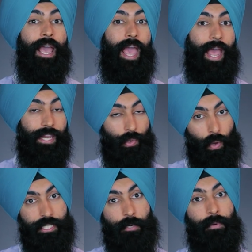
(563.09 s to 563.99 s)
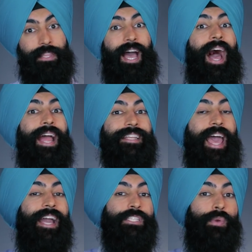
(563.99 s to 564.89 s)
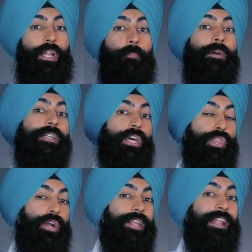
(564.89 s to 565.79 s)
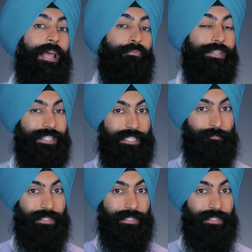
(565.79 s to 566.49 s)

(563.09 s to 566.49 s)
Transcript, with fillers: and he wants to bring the high tax rate up to thirty-nine point six